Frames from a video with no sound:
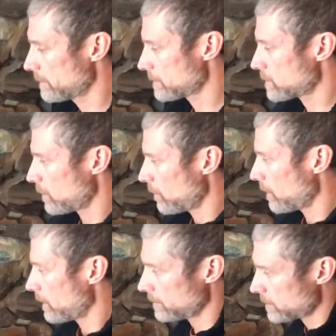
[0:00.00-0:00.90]

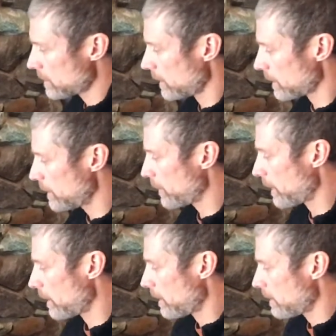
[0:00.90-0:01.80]
So you just kind of keep an
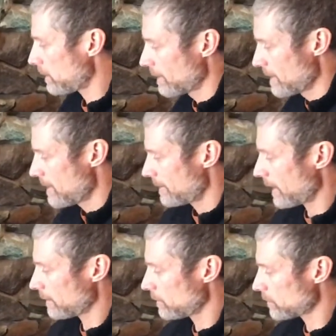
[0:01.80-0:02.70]
eye on it.
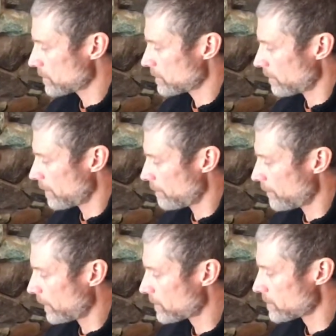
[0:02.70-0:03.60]
That little
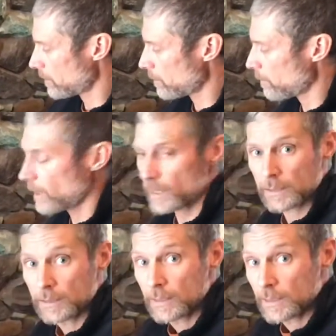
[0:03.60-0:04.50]
fire starter
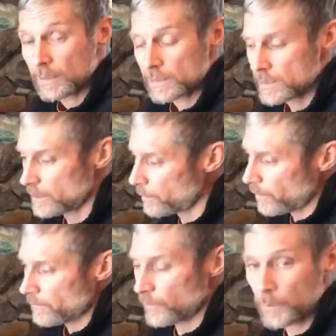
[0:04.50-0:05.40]
block is going to
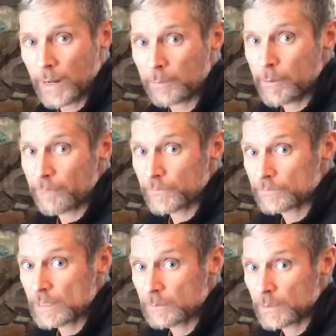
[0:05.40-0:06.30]
burn for probably about
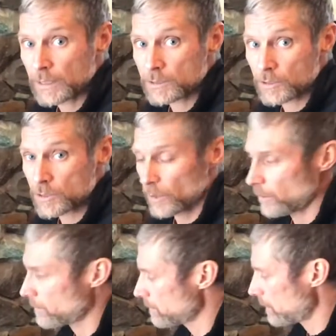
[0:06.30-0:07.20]
15 minutes or
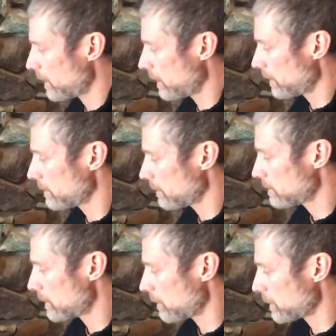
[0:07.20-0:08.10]
so
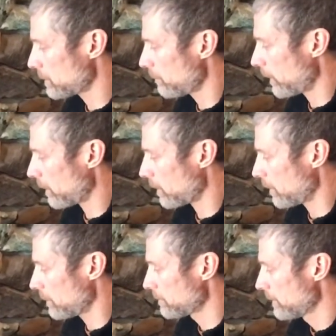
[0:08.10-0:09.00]
to help get the fire
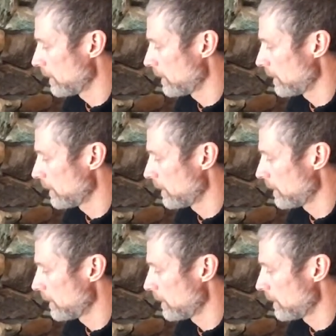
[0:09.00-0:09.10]
going.